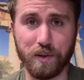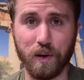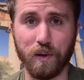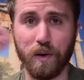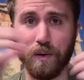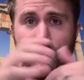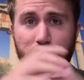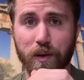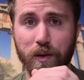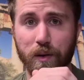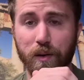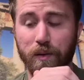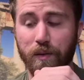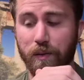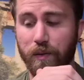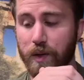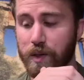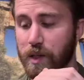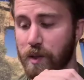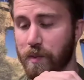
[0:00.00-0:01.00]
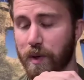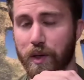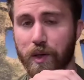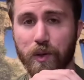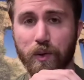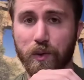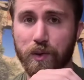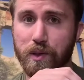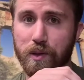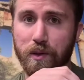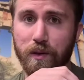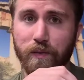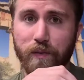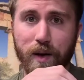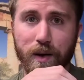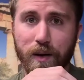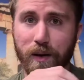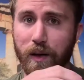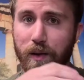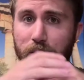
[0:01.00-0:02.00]
another thing. This has been used to
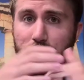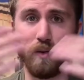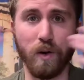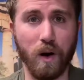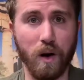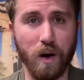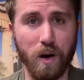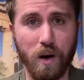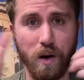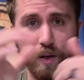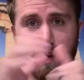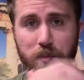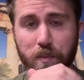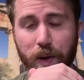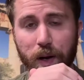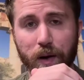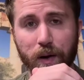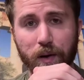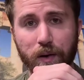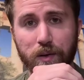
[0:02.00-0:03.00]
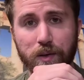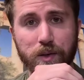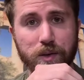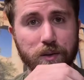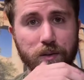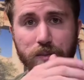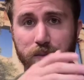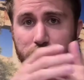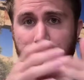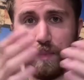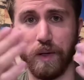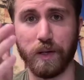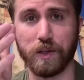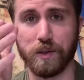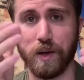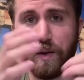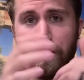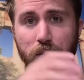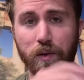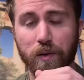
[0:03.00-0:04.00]
defend against dogs, bears,
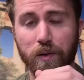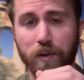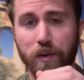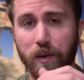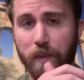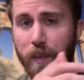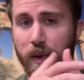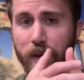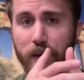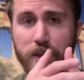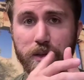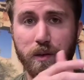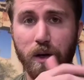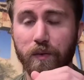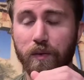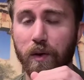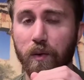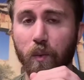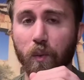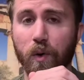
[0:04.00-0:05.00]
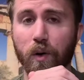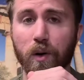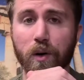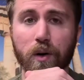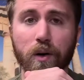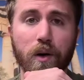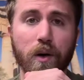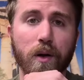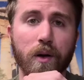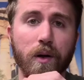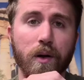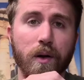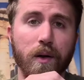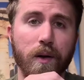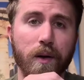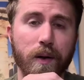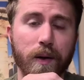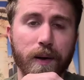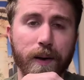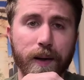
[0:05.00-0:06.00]
etc. I mean, this stuff can work.
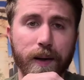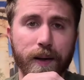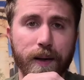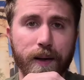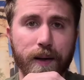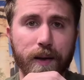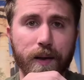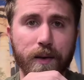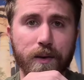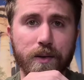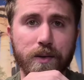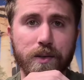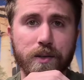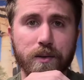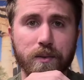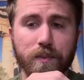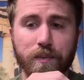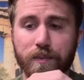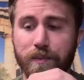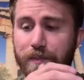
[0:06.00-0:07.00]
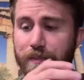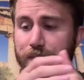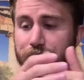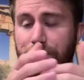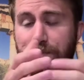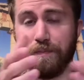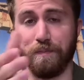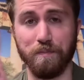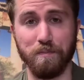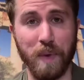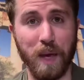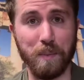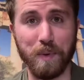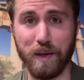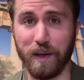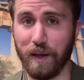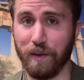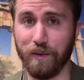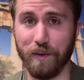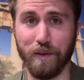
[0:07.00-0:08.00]
And maybe
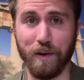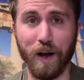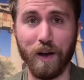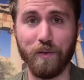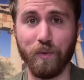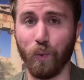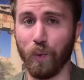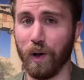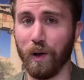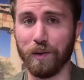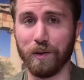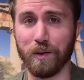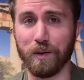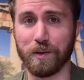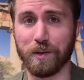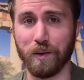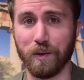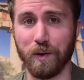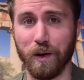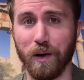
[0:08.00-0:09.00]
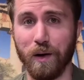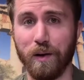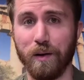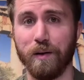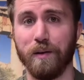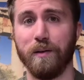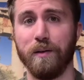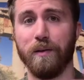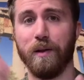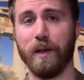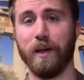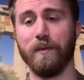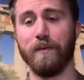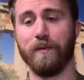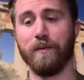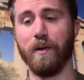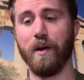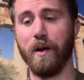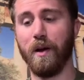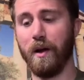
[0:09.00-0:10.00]
even knife wielders, okay? Like
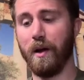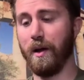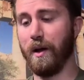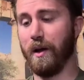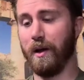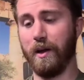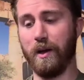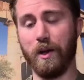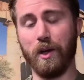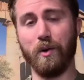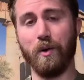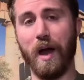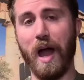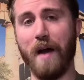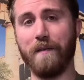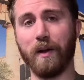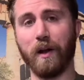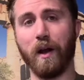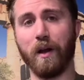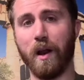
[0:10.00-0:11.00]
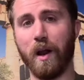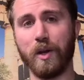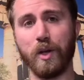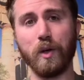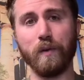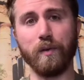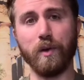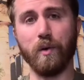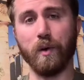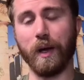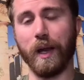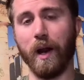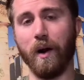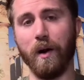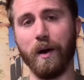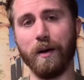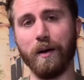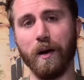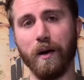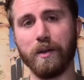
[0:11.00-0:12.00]
if you don't have a gun on you, if you don't
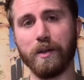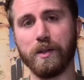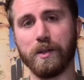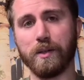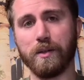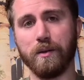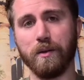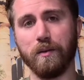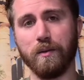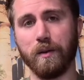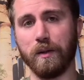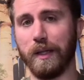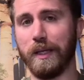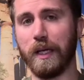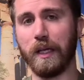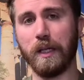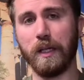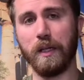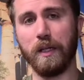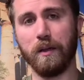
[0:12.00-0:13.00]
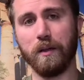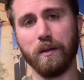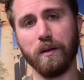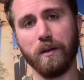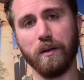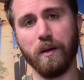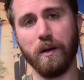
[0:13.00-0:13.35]
carry guns legally,